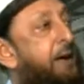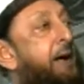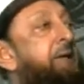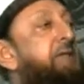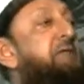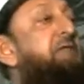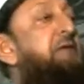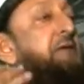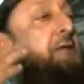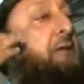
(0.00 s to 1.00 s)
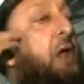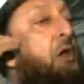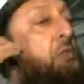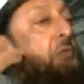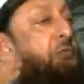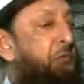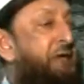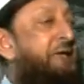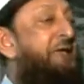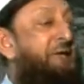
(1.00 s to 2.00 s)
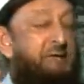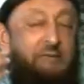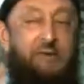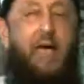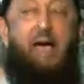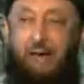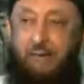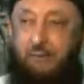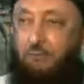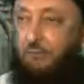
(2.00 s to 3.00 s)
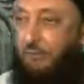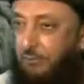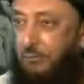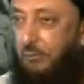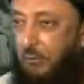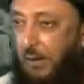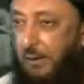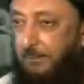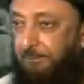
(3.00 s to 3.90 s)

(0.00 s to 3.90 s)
And He said it 3 times in the Quran.